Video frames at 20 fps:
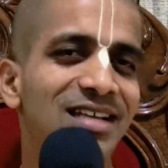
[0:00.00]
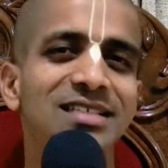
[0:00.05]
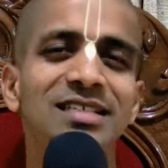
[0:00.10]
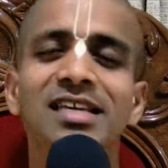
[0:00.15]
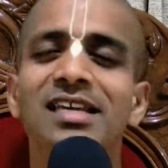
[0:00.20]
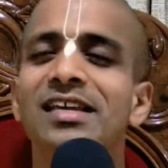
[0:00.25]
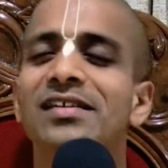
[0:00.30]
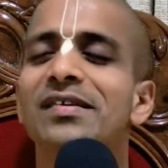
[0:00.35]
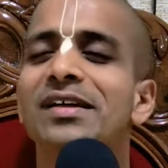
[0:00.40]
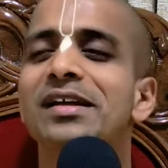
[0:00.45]

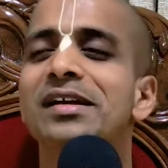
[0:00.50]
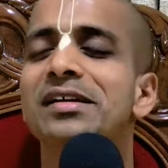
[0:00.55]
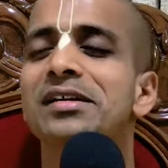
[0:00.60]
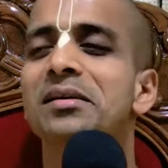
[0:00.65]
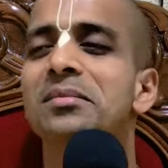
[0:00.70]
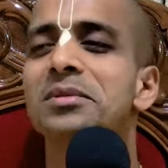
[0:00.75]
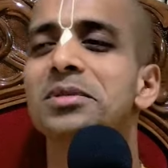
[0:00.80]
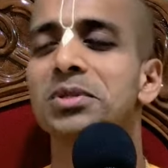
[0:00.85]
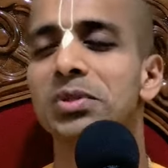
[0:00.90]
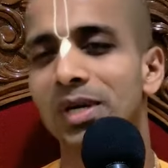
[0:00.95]
See, when it
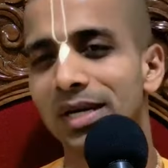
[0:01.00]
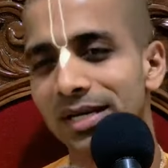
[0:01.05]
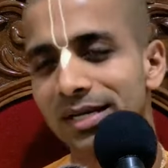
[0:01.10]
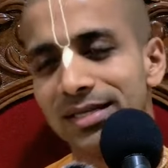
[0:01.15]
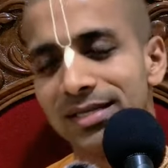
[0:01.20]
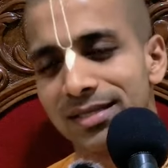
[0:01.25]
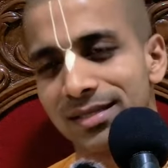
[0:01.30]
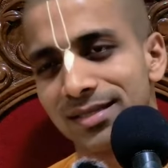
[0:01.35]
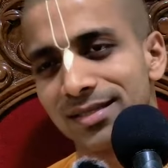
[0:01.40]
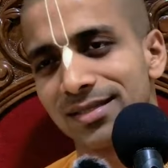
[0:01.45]
comes to
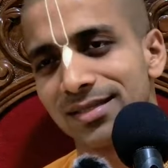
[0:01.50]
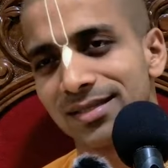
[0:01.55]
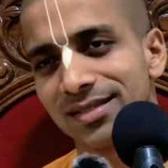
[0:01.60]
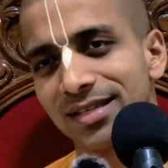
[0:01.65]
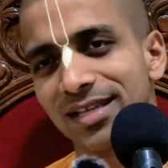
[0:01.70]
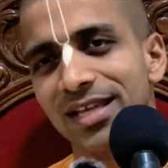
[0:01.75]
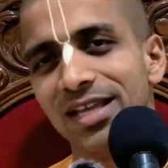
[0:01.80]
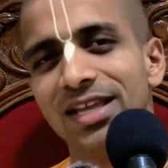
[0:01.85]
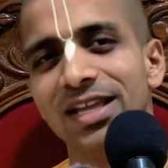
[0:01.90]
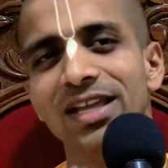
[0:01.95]
us,
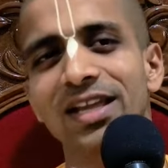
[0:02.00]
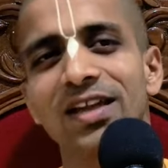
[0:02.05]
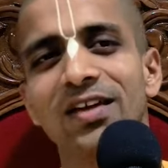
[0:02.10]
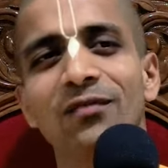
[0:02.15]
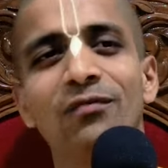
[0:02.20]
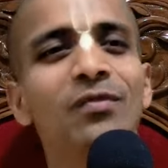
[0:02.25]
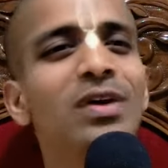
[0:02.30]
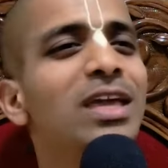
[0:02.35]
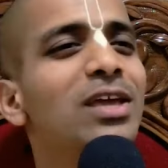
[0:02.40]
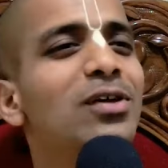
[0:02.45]

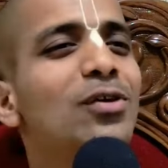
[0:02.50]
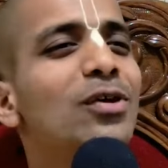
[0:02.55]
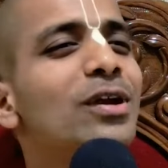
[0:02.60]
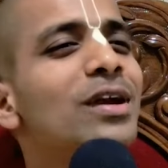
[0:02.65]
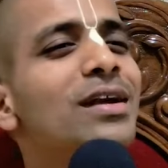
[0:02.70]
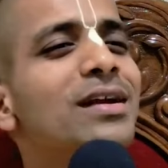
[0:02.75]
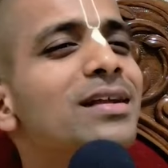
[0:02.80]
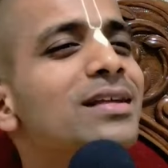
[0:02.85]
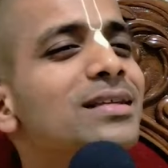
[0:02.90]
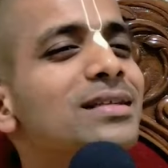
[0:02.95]
we cannot
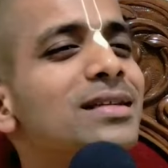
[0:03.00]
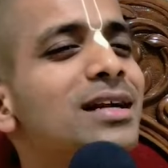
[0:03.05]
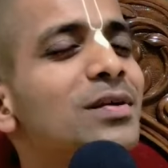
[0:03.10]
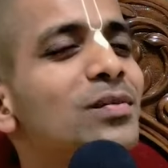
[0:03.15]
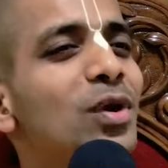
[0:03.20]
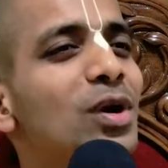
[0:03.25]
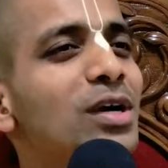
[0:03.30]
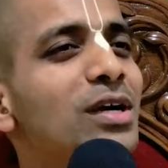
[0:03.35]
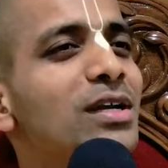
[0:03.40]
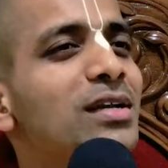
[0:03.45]
understand
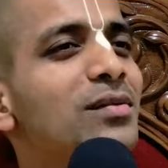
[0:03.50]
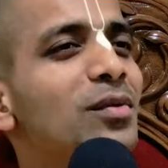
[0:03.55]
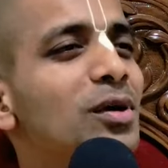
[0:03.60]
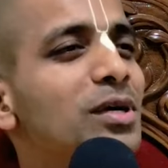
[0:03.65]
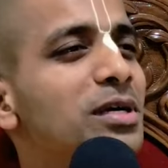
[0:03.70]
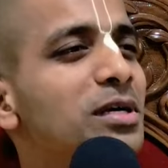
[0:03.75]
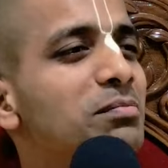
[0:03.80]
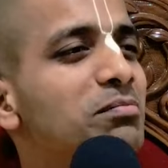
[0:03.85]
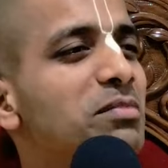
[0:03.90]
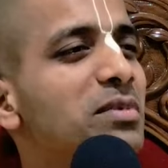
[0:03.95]
what
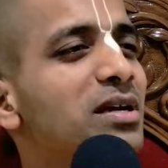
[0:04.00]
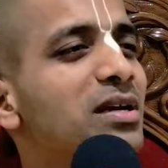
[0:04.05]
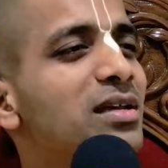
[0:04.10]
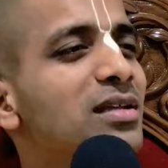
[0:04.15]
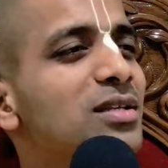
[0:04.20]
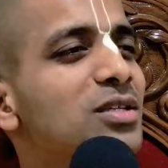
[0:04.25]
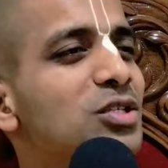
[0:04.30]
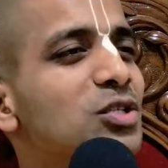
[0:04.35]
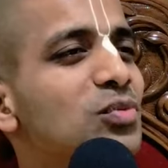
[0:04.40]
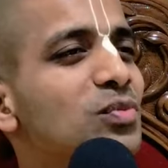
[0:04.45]
it
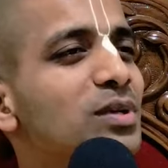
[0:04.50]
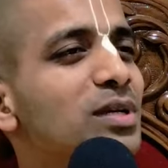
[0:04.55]
means to